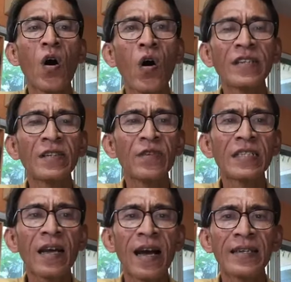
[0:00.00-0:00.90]

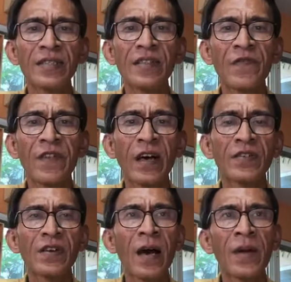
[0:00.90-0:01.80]
ordinary Thais
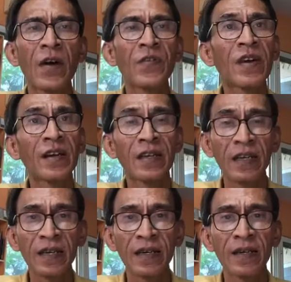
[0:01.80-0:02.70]
felt about their
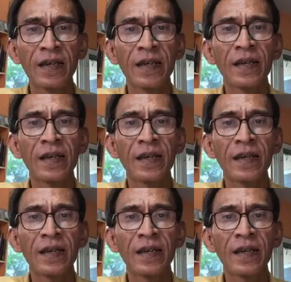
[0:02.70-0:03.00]
king.